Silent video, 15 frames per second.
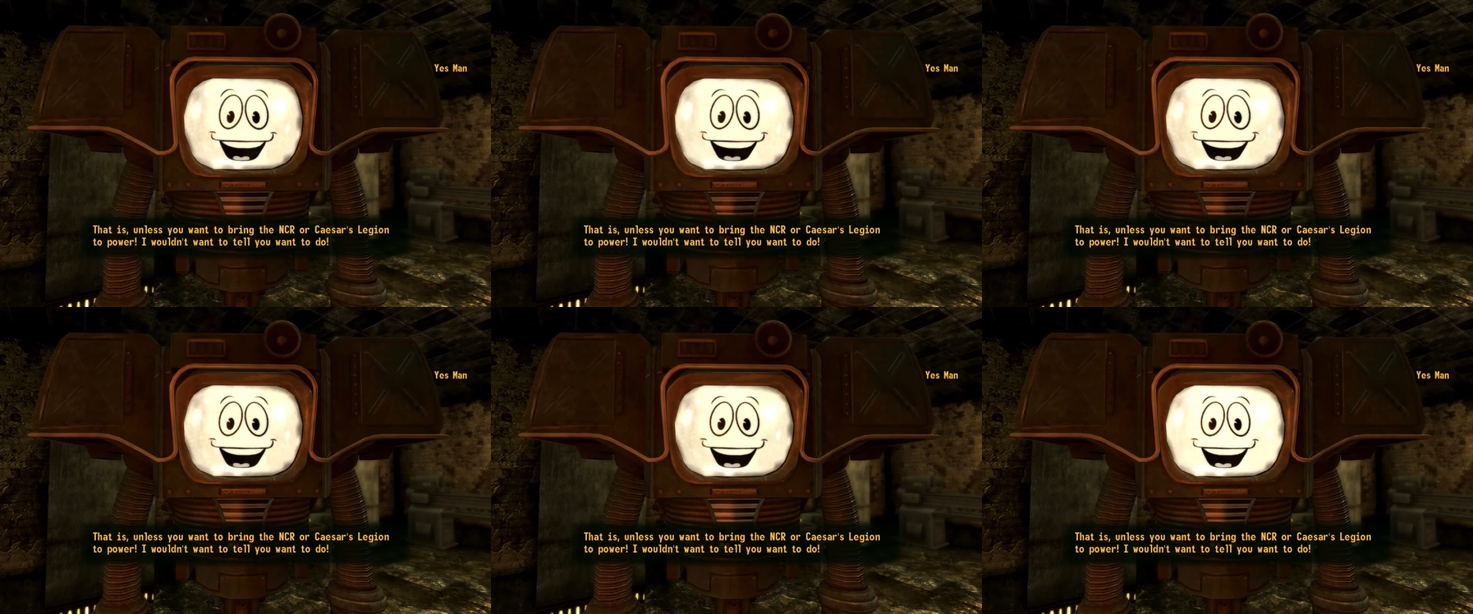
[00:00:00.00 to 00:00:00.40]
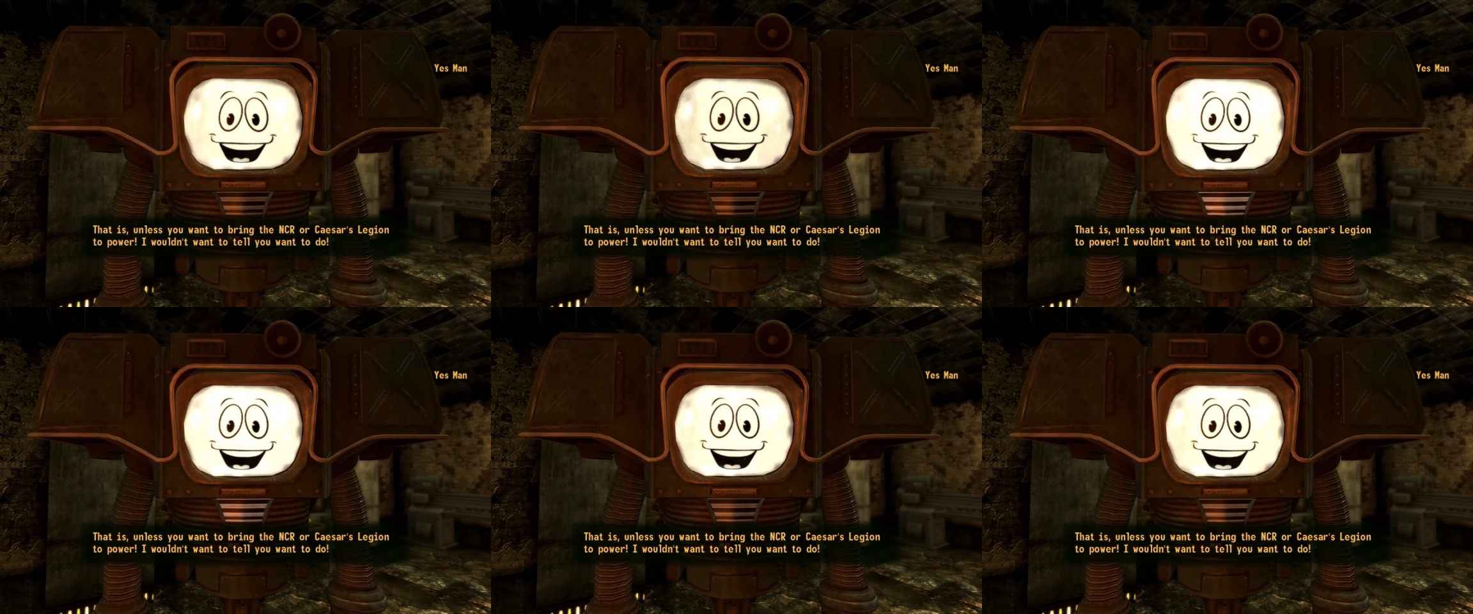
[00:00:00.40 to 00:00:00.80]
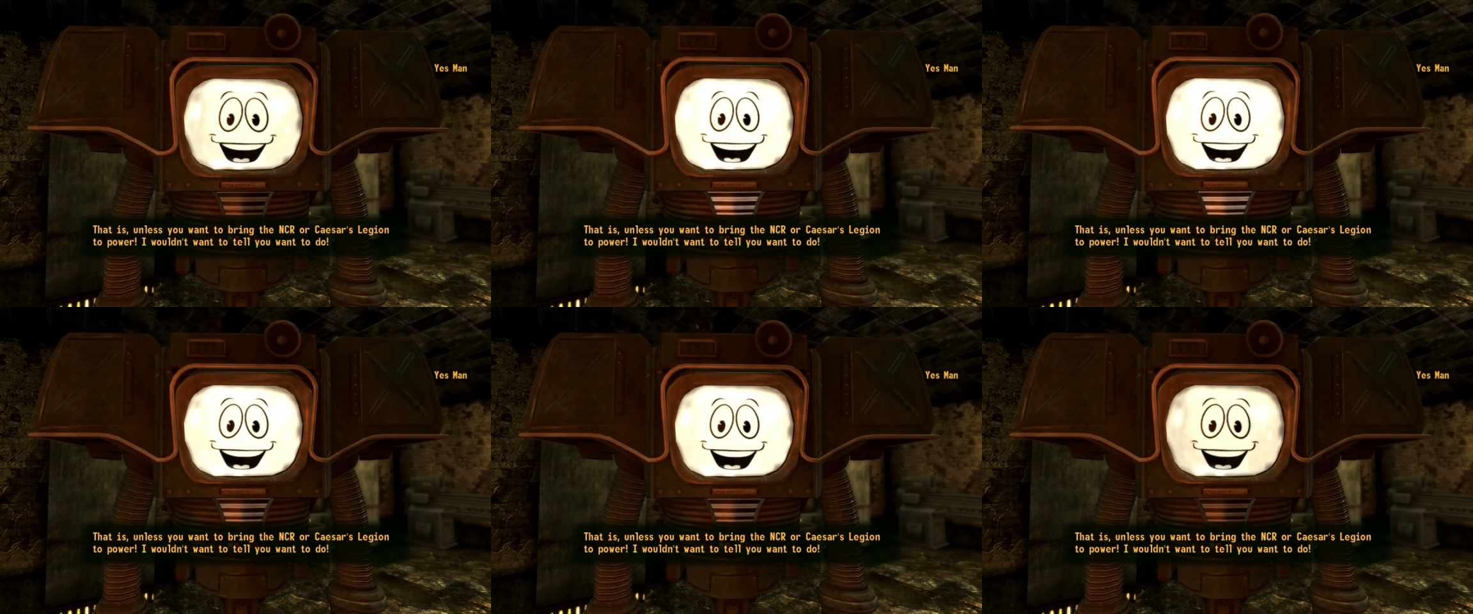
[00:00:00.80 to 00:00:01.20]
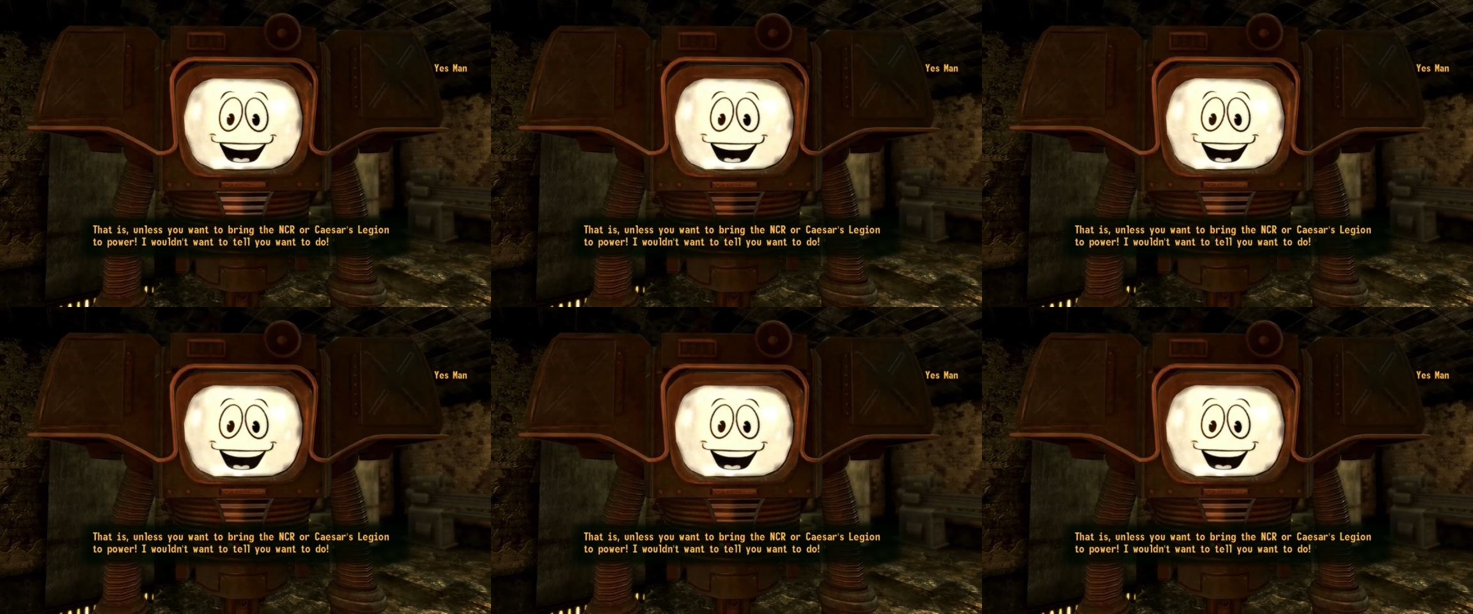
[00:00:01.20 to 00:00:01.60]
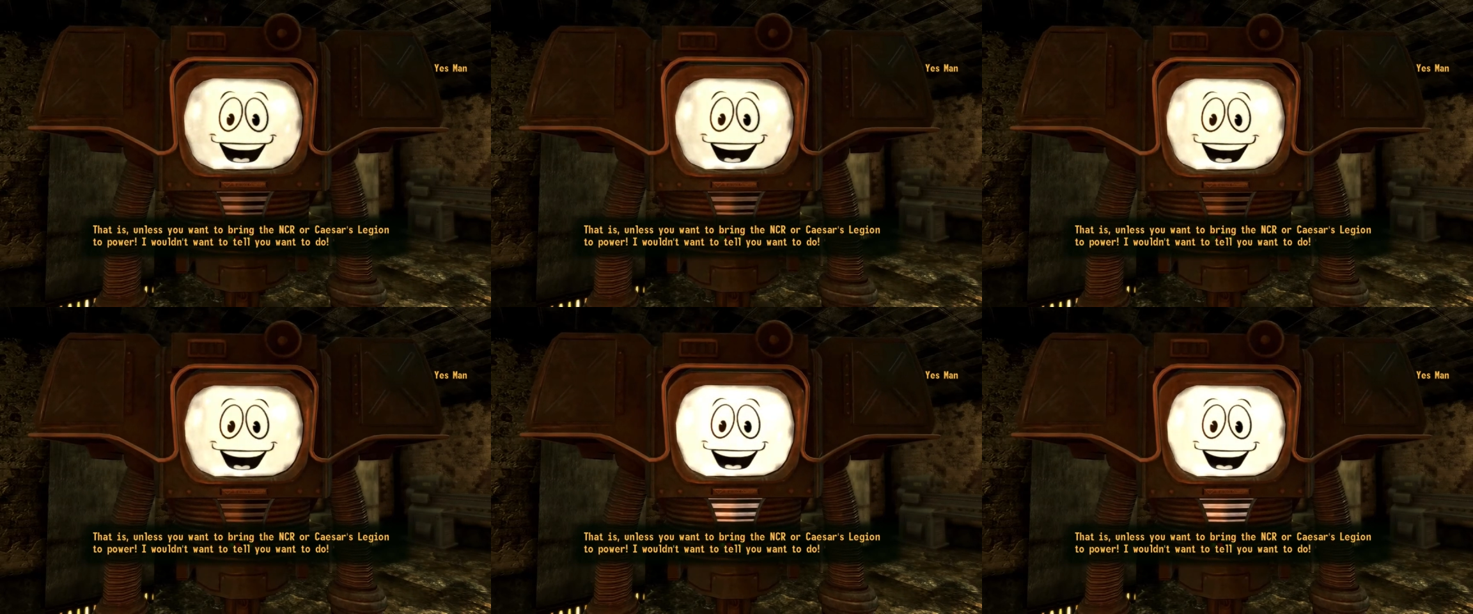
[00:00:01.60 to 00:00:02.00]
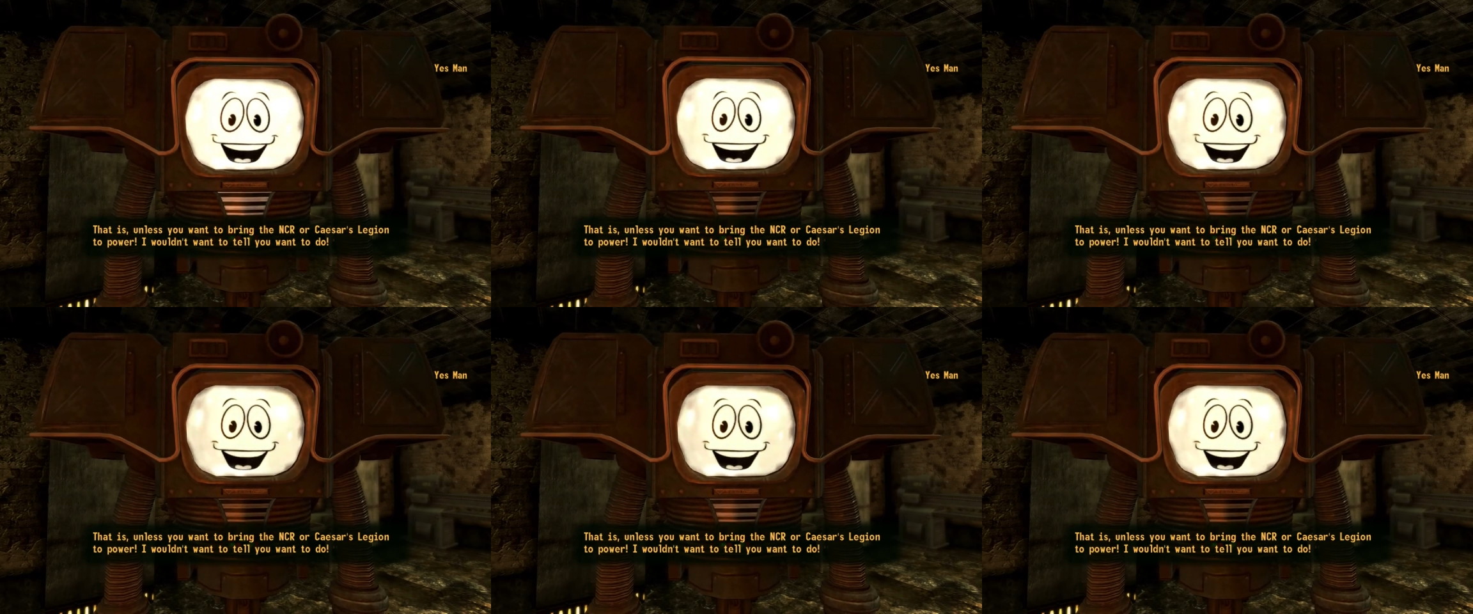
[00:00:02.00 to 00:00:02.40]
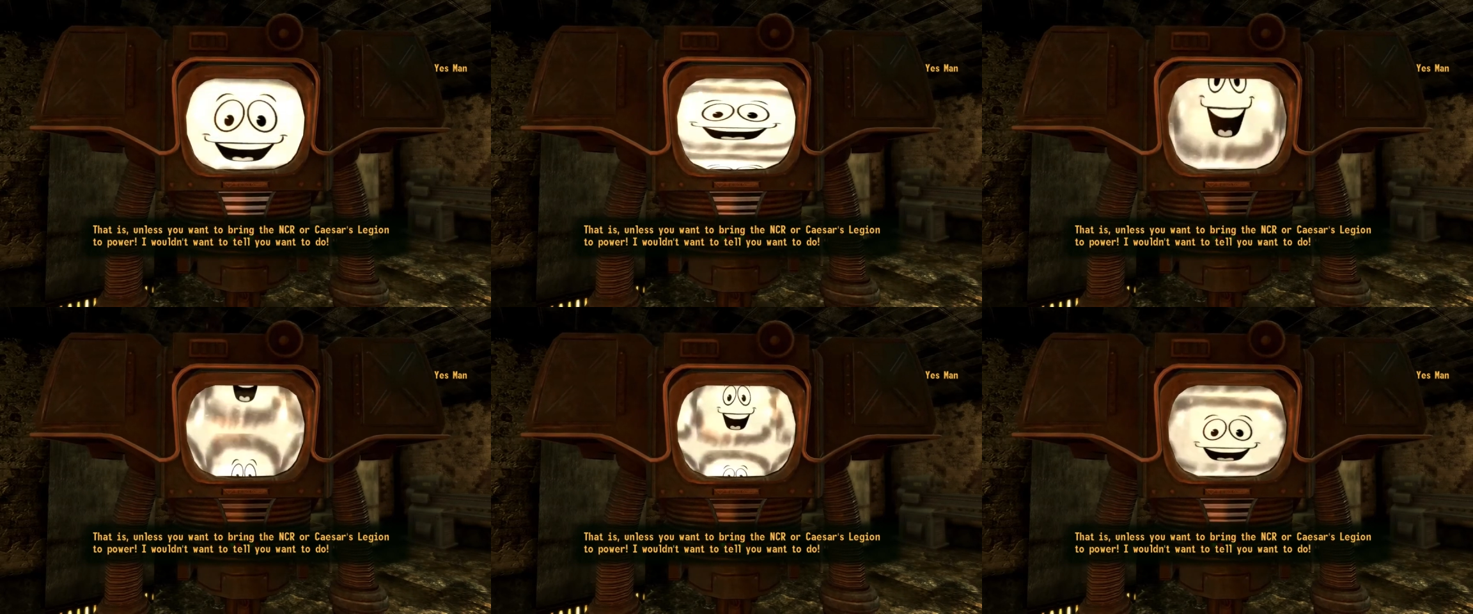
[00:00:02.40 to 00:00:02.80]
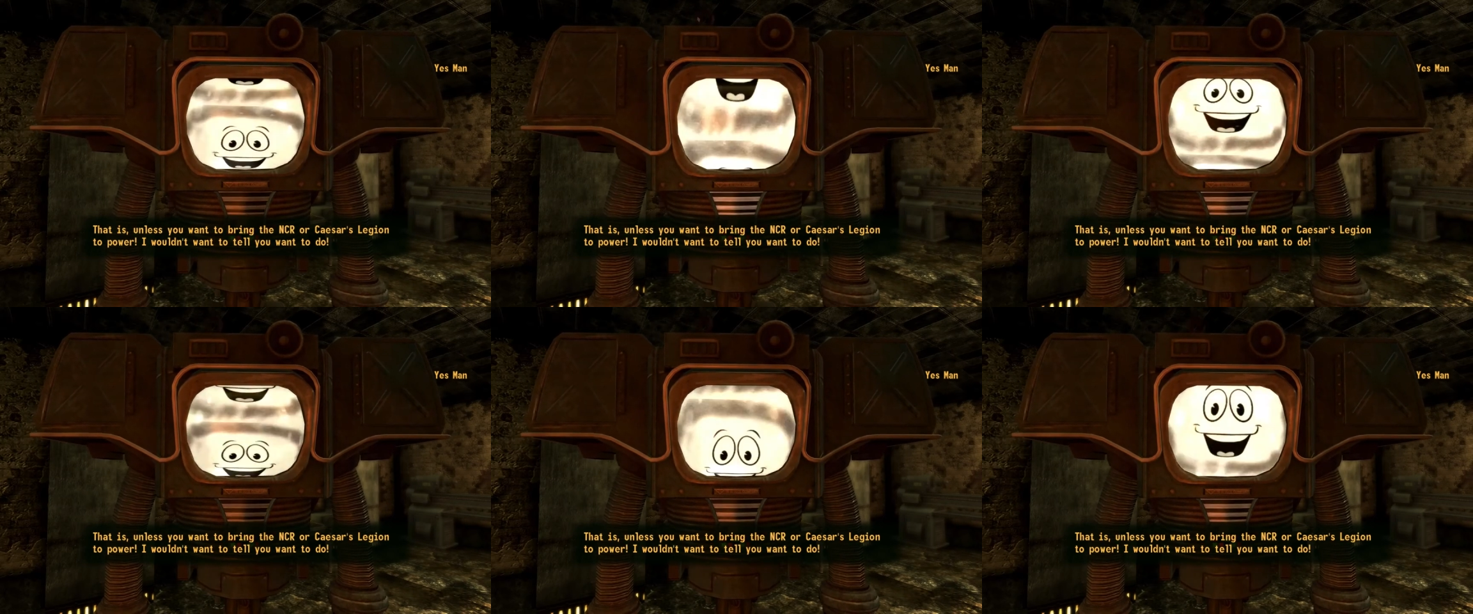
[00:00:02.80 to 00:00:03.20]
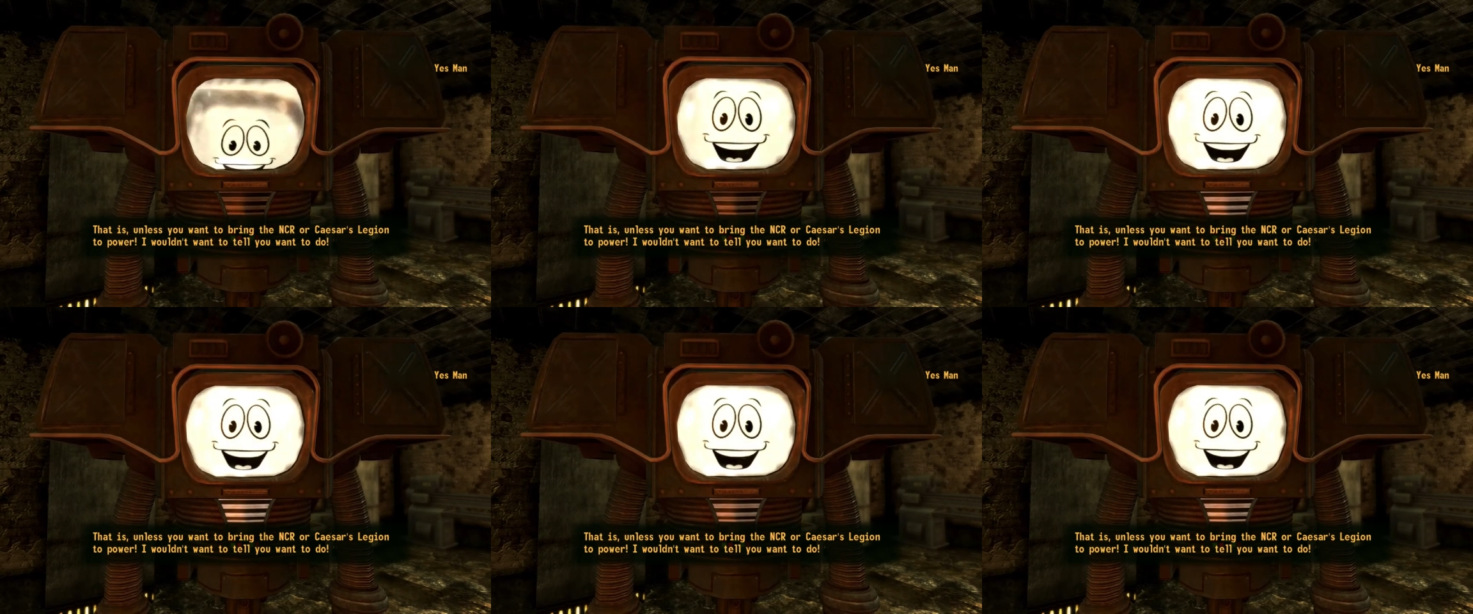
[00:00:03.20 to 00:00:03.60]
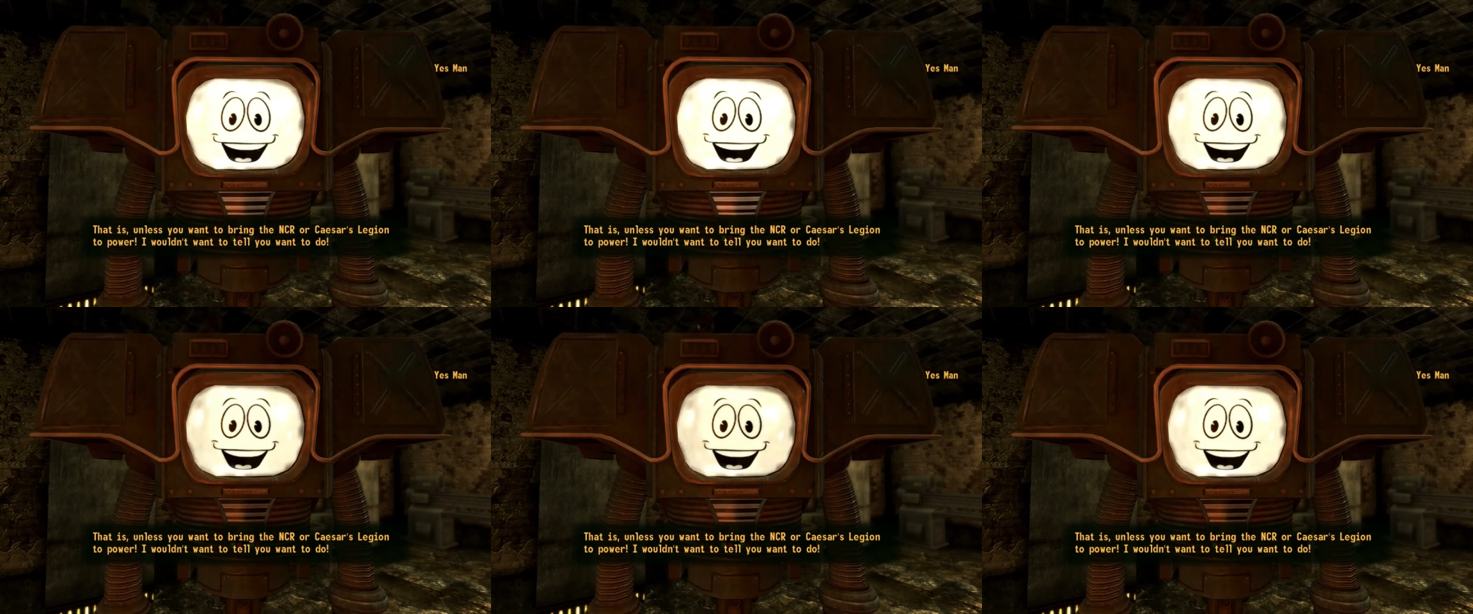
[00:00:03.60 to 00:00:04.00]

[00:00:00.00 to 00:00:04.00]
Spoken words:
Nobody's mouth can be seen.